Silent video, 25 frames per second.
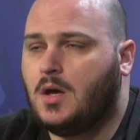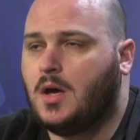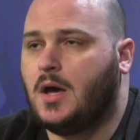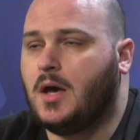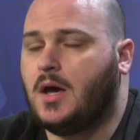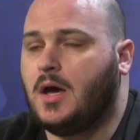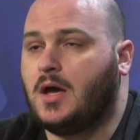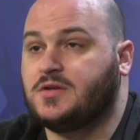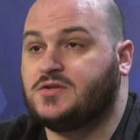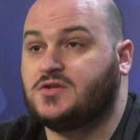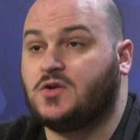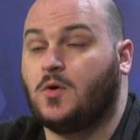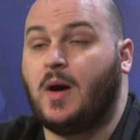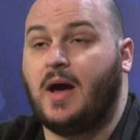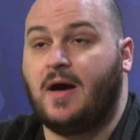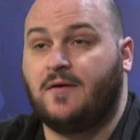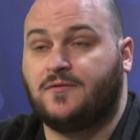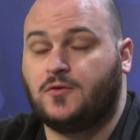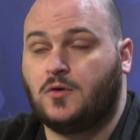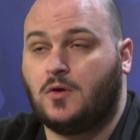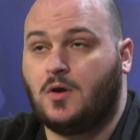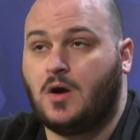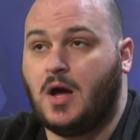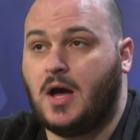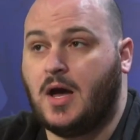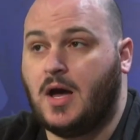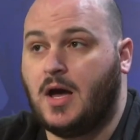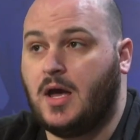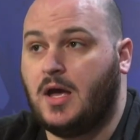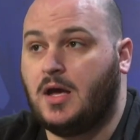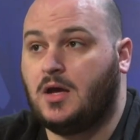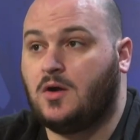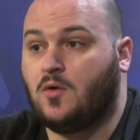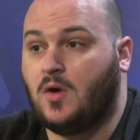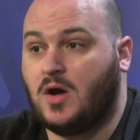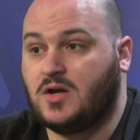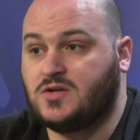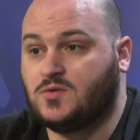Uh, so after I
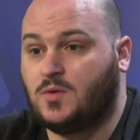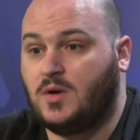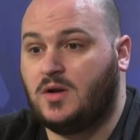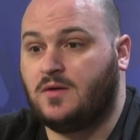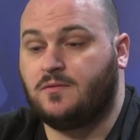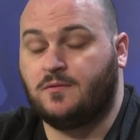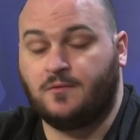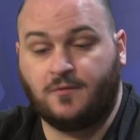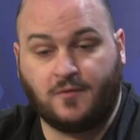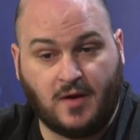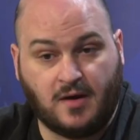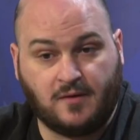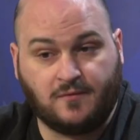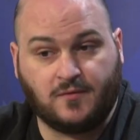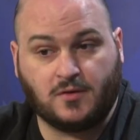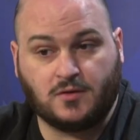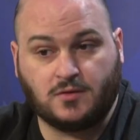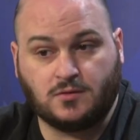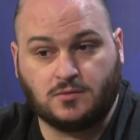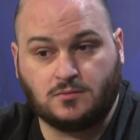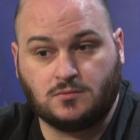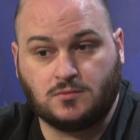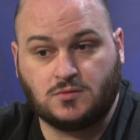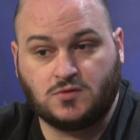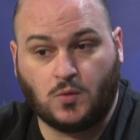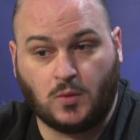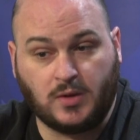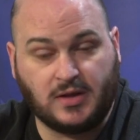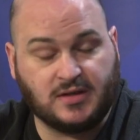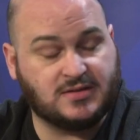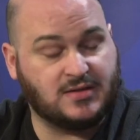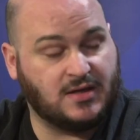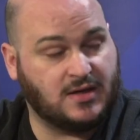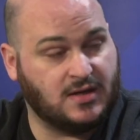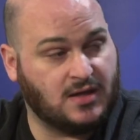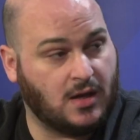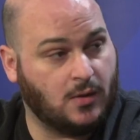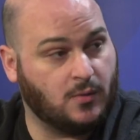graduated from Frankfort in
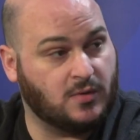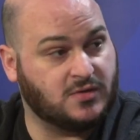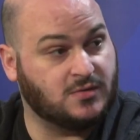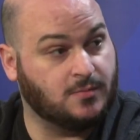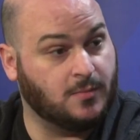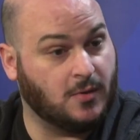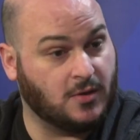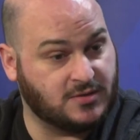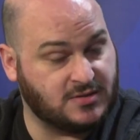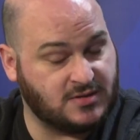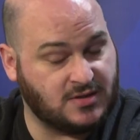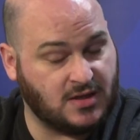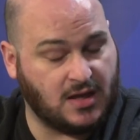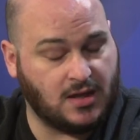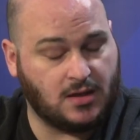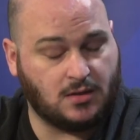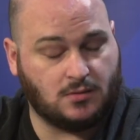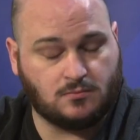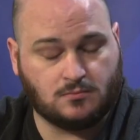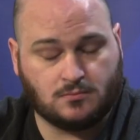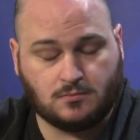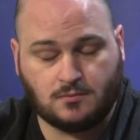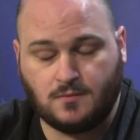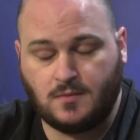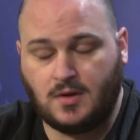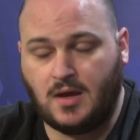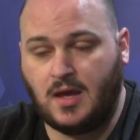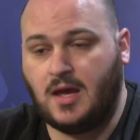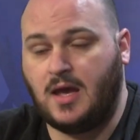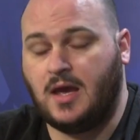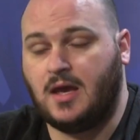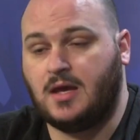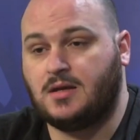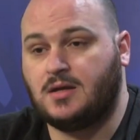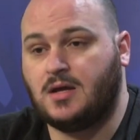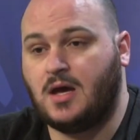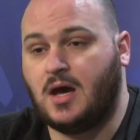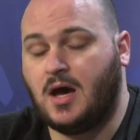2010, I went to Ball State
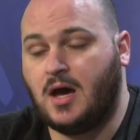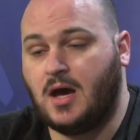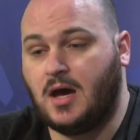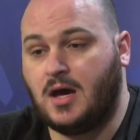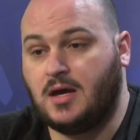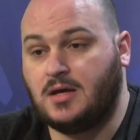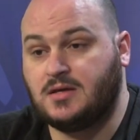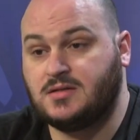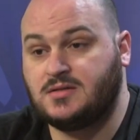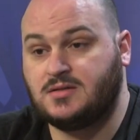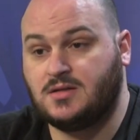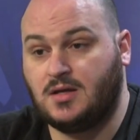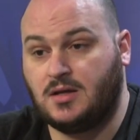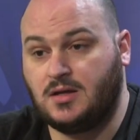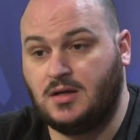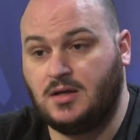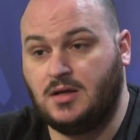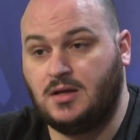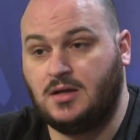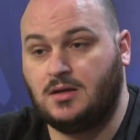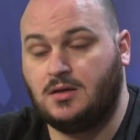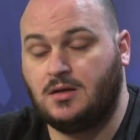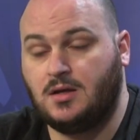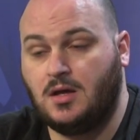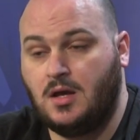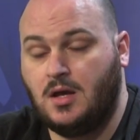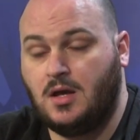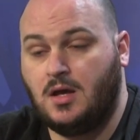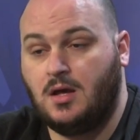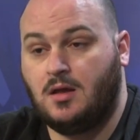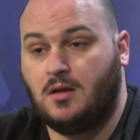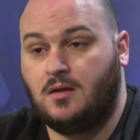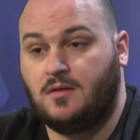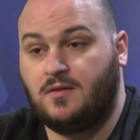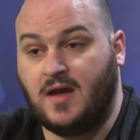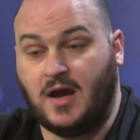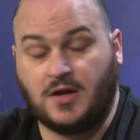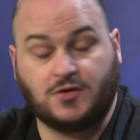and I studied
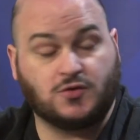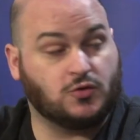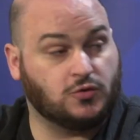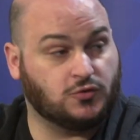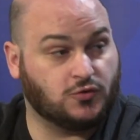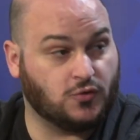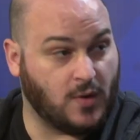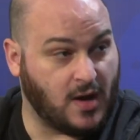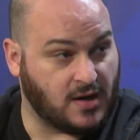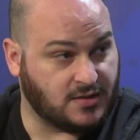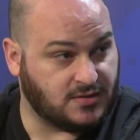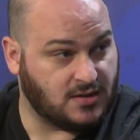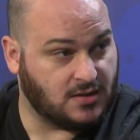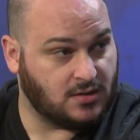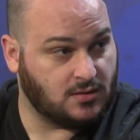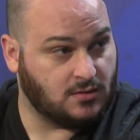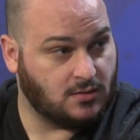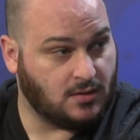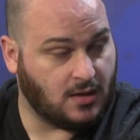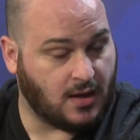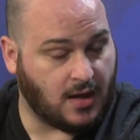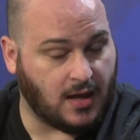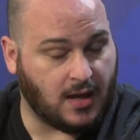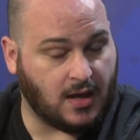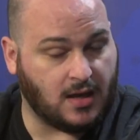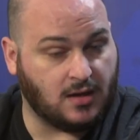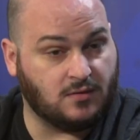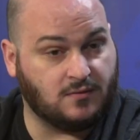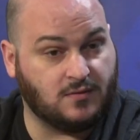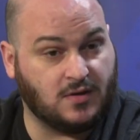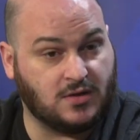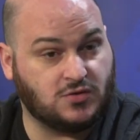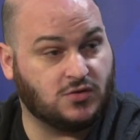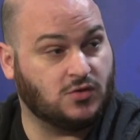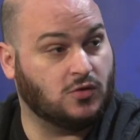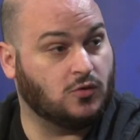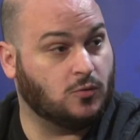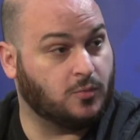theatrical directing and
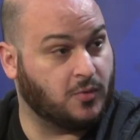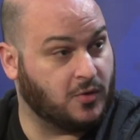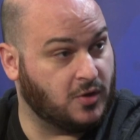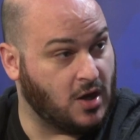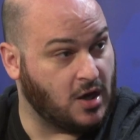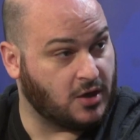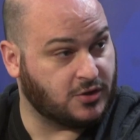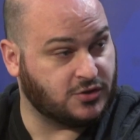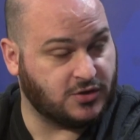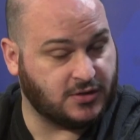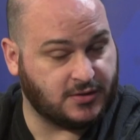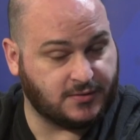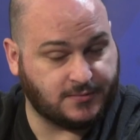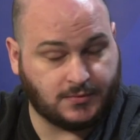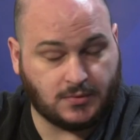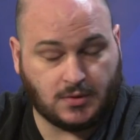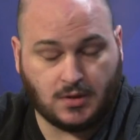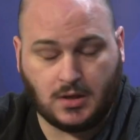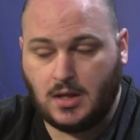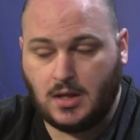digital production.